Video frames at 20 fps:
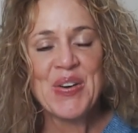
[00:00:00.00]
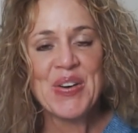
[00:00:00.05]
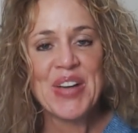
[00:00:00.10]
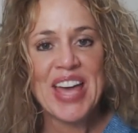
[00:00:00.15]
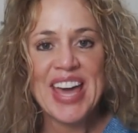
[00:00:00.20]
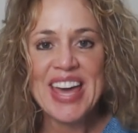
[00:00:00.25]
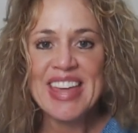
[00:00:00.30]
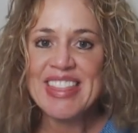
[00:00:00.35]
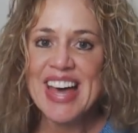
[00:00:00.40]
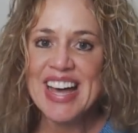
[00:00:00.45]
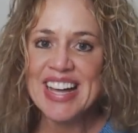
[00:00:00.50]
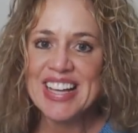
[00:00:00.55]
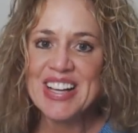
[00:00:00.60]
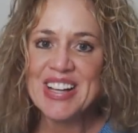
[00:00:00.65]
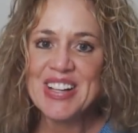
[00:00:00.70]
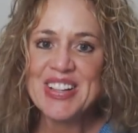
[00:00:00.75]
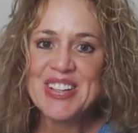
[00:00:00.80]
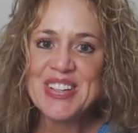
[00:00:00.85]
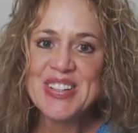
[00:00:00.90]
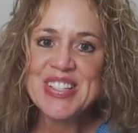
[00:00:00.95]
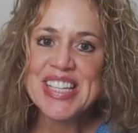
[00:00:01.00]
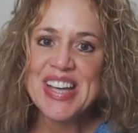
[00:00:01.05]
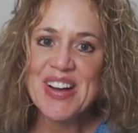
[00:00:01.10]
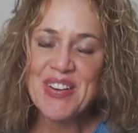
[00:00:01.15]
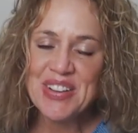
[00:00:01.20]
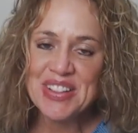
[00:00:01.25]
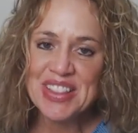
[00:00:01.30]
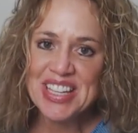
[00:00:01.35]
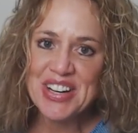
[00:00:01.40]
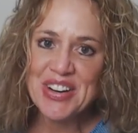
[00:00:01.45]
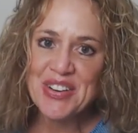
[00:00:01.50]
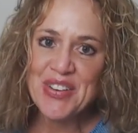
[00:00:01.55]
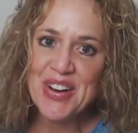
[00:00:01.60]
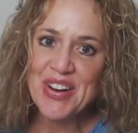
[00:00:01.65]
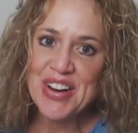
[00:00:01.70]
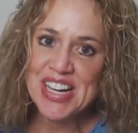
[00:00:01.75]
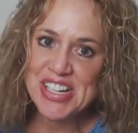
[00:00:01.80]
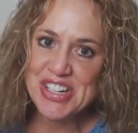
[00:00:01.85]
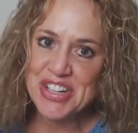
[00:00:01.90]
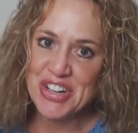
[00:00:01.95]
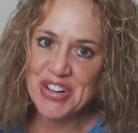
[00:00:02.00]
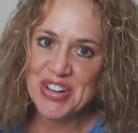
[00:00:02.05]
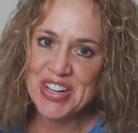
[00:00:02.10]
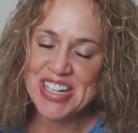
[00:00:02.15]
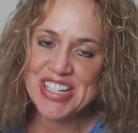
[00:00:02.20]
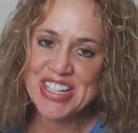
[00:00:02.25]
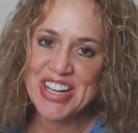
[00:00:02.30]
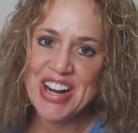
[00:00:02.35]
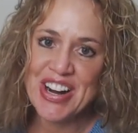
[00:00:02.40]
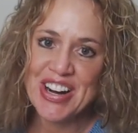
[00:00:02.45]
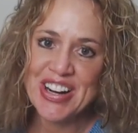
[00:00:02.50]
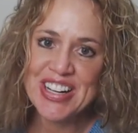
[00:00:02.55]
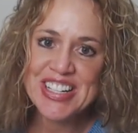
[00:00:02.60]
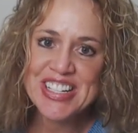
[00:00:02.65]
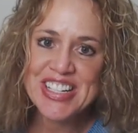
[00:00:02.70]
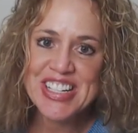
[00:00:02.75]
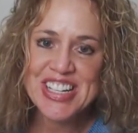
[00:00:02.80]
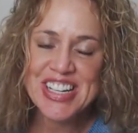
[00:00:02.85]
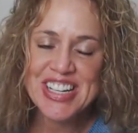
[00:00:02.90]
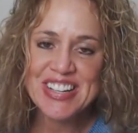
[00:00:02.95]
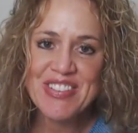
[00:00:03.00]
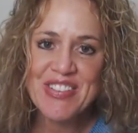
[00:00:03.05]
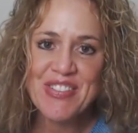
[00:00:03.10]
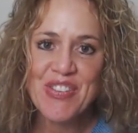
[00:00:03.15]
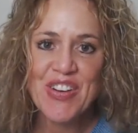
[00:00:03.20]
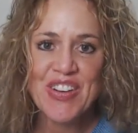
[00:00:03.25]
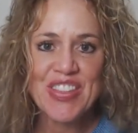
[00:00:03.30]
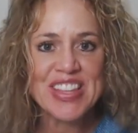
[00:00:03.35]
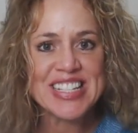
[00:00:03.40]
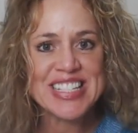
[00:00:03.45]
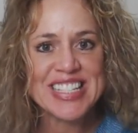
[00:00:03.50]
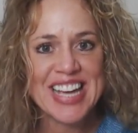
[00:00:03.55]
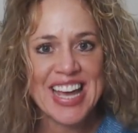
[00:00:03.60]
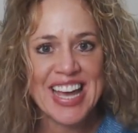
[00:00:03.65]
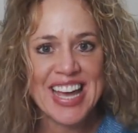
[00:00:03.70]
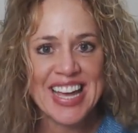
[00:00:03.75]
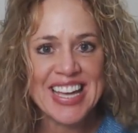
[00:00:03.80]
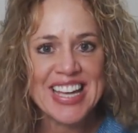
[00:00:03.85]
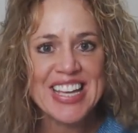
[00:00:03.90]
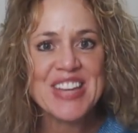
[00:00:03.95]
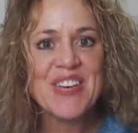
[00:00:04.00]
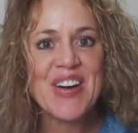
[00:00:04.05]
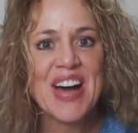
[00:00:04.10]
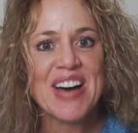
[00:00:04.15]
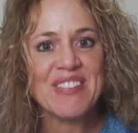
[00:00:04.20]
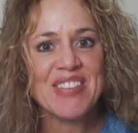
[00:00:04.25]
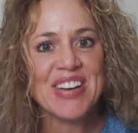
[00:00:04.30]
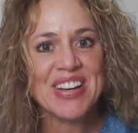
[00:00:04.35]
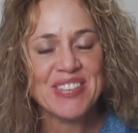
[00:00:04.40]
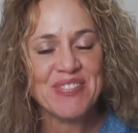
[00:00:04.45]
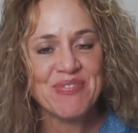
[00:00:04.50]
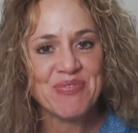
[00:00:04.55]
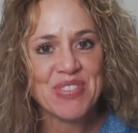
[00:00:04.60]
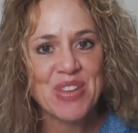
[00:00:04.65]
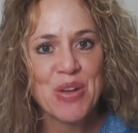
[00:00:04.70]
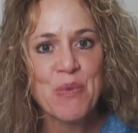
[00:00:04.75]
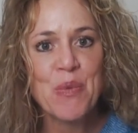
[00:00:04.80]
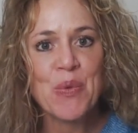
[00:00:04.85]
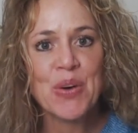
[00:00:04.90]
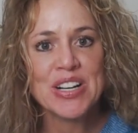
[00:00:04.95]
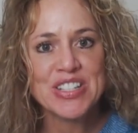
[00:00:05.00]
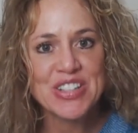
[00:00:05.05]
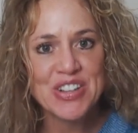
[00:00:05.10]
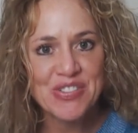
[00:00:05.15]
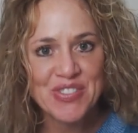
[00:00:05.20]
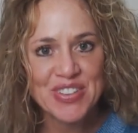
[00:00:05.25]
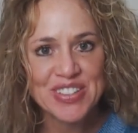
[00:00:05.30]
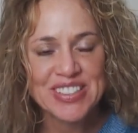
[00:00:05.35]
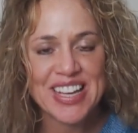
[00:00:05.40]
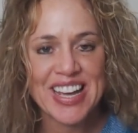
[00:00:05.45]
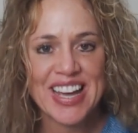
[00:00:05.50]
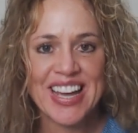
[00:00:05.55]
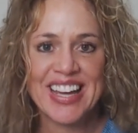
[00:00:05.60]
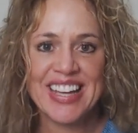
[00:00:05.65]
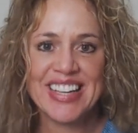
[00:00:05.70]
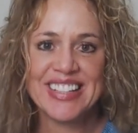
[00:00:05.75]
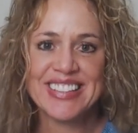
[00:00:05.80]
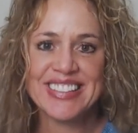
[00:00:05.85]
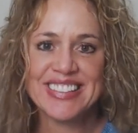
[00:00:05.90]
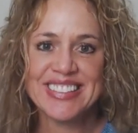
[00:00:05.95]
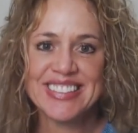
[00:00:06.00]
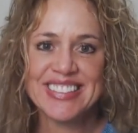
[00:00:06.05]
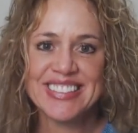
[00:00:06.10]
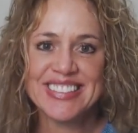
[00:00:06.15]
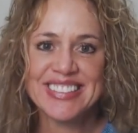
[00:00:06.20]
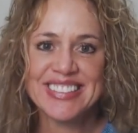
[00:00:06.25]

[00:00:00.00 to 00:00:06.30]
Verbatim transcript: Okay, that concludes our literary and jury charge for the day. You have a wonderful day.